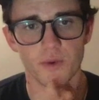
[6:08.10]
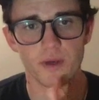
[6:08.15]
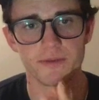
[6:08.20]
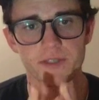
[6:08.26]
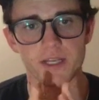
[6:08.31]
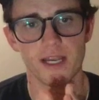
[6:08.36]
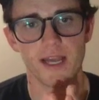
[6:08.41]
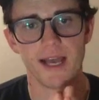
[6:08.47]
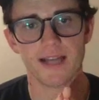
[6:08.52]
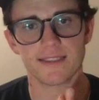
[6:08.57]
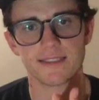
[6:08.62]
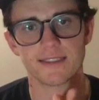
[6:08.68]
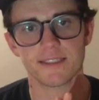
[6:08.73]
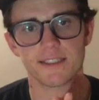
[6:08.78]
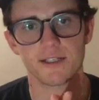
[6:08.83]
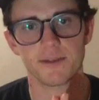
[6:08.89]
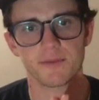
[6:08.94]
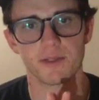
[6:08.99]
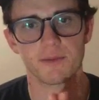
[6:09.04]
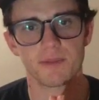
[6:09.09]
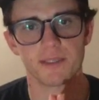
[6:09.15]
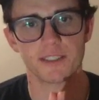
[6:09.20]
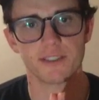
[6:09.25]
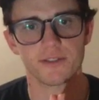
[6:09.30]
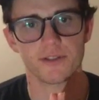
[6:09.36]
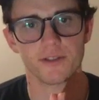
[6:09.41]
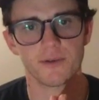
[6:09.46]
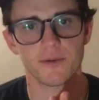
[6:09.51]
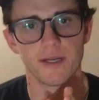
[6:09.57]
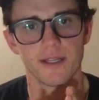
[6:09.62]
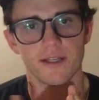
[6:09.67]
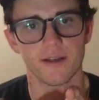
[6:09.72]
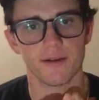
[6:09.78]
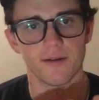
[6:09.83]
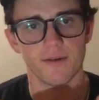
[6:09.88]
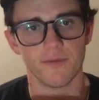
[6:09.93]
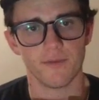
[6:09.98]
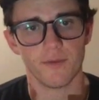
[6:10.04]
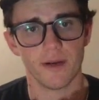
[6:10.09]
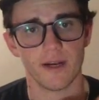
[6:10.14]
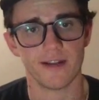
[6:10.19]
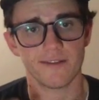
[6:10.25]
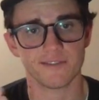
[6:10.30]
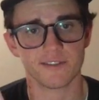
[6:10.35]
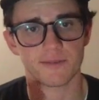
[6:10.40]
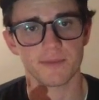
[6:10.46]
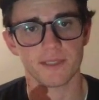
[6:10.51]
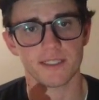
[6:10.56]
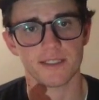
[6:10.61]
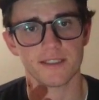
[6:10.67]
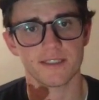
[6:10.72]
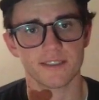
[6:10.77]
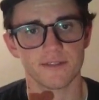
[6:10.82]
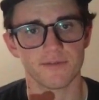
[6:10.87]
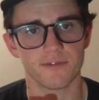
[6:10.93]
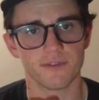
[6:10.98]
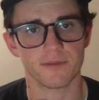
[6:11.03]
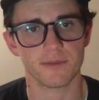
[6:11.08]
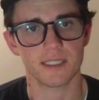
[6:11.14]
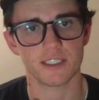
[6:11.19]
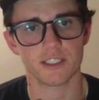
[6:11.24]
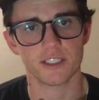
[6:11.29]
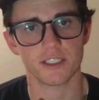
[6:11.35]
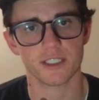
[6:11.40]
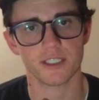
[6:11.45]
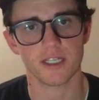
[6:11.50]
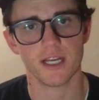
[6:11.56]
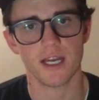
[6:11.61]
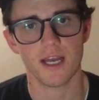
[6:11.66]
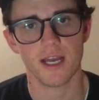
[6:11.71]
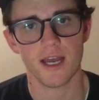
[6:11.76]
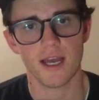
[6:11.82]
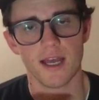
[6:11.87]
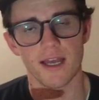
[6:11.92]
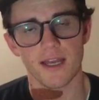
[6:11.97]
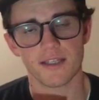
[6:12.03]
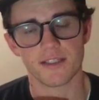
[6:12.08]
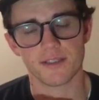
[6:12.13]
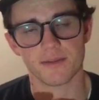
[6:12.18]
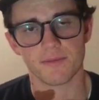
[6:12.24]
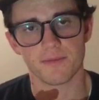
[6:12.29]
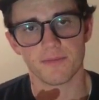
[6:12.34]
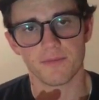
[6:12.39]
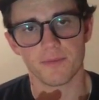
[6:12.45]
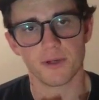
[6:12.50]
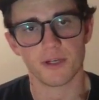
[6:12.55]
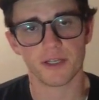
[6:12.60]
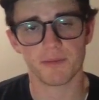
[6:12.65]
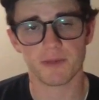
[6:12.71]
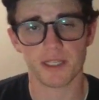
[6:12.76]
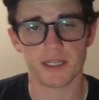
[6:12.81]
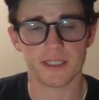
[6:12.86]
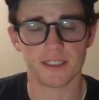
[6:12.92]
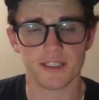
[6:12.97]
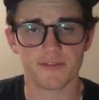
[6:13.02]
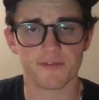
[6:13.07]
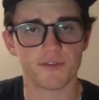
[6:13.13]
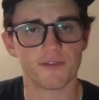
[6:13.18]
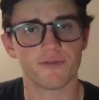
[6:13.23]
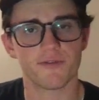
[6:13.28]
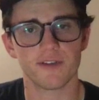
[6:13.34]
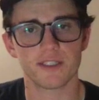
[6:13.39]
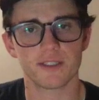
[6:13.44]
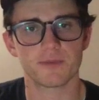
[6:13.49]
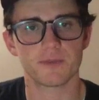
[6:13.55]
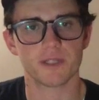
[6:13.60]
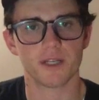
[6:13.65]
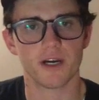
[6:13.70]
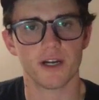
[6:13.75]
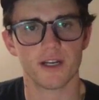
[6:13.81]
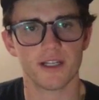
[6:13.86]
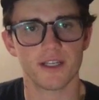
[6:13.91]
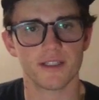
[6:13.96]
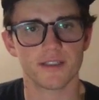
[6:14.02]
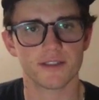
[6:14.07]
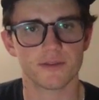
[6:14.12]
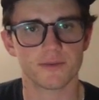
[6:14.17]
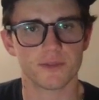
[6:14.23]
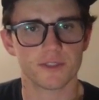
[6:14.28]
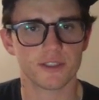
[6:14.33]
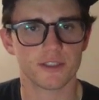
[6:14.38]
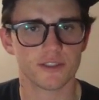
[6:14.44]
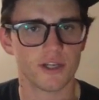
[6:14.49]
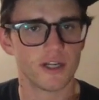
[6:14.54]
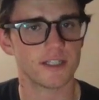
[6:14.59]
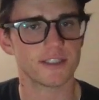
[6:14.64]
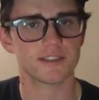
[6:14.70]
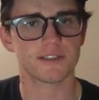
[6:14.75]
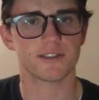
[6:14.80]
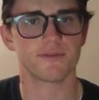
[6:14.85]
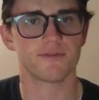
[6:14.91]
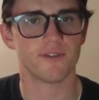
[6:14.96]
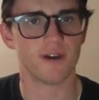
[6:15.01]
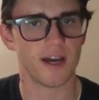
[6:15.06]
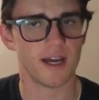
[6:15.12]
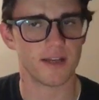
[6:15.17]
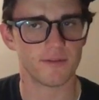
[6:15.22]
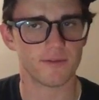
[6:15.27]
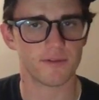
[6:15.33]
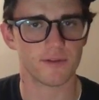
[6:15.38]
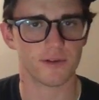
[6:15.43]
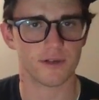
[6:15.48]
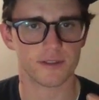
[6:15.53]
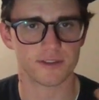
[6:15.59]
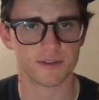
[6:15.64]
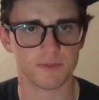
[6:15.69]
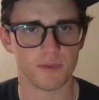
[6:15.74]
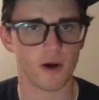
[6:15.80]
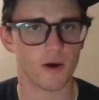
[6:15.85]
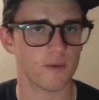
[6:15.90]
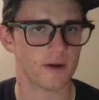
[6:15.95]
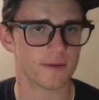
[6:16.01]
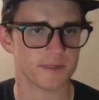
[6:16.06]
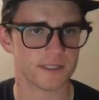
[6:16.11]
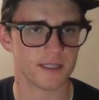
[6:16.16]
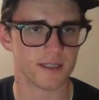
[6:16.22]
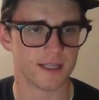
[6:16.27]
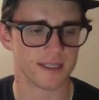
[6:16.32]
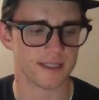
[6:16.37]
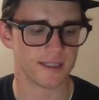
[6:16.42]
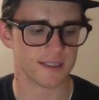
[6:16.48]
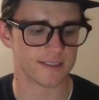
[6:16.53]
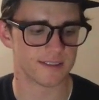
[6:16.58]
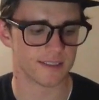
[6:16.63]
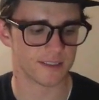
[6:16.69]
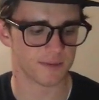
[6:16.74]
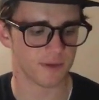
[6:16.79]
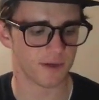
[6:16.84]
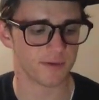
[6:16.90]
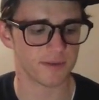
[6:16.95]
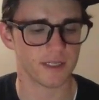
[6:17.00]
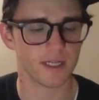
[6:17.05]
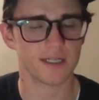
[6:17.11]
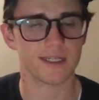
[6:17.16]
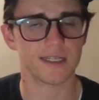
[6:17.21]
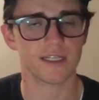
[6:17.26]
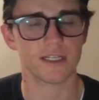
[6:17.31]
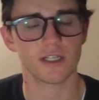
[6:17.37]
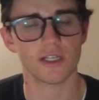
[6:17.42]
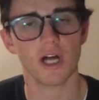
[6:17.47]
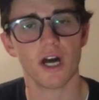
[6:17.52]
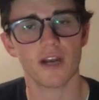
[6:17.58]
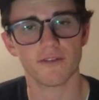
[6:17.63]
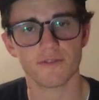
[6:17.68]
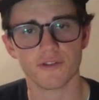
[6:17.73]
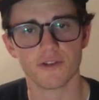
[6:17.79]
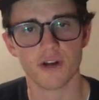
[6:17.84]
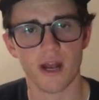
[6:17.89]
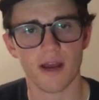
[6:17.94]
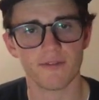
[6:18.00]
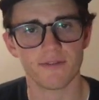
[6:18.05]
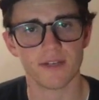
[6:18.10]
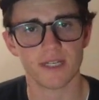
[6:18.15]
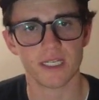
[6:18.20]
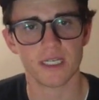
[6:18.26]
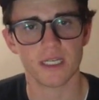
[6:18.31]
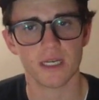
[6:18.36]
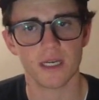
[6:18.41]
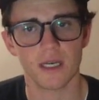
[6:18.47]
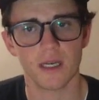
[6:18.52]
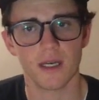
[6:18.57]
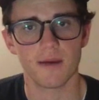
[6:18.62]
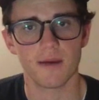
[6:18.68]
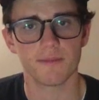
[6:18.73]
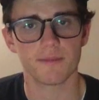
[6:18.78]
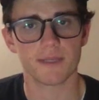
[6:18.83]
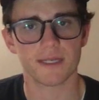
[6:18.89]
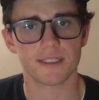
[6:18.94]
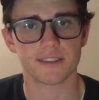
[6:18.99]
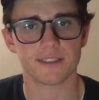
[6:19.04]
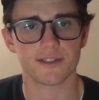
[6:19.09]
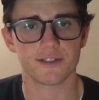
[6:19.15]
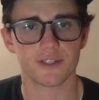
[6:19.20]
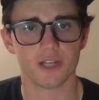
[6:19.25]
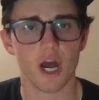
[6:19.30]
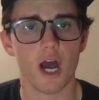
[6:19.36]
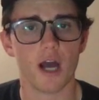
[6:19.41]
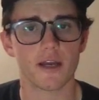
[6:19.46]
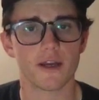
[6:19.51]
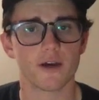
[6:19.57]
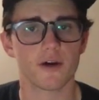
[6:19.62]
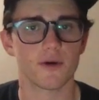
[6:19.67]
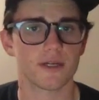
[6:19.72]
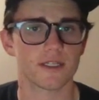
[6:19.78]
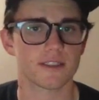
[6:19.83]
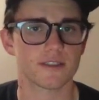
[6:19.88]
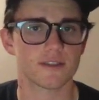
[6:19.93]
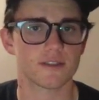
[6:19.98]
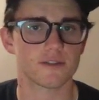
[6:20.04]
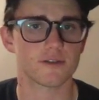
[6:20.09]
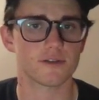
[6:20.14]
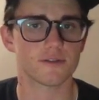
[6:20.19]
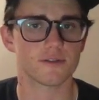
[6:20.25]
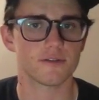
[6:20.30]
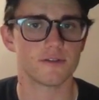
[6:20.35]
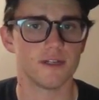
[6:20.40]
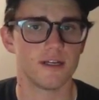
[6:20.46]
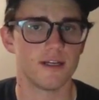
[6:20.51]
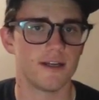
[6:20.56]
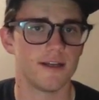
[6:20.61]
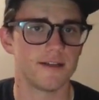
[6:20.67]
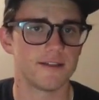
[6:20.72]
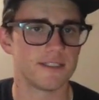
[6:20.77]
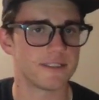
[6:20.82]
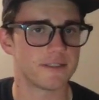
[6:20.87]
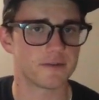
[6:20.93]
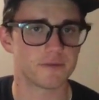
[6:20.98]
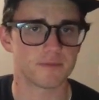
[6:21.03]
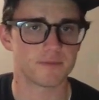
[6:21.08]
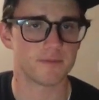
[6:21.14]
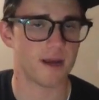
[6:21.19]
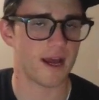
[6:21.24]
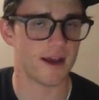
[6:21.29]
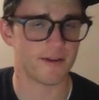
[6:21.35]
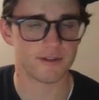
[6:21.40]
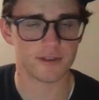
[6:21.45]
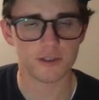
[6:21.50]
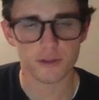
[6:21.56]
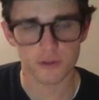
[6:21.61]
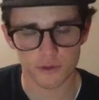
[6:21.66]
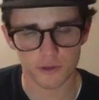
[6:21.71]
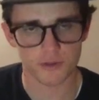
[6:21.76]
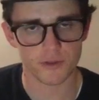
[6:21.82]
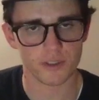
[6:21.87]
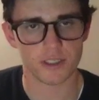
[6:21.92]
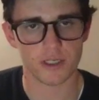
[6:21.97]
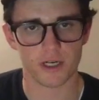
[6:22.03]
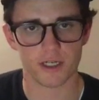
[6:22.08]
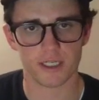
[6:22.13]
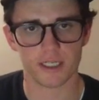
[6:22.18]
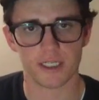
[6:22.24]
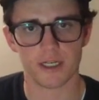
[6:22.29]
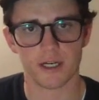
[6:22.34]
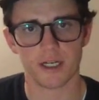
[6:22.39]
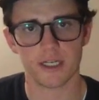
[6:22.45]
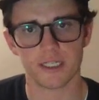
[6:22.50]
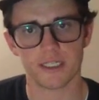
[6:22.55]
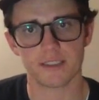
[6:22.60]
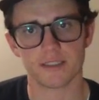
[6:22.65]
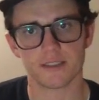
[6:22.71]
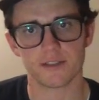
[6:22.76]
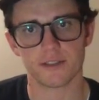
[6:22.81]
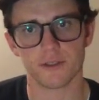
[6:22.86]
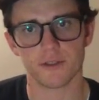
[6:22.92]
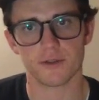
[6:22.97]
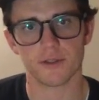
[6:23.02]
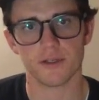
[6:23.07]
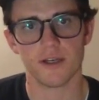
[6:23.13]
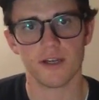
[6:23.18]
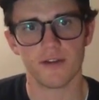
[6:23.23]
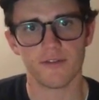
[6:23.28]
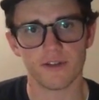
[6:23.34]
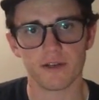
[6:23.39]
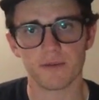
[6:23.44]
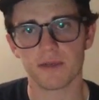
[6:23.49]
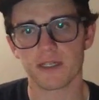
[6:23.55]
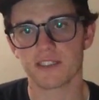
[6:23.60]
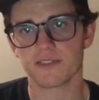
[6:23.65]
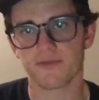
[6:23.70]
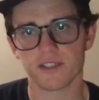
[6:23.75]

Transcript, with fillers: website hasn't set up their pixel in a way that when I've submitted this information, it's putting me in a different Facebook audience, which is honestly fine for a small website like this that's probably not getting a lot of traffic, because they're not going to need to have a huge retargeting audience. So if anybody's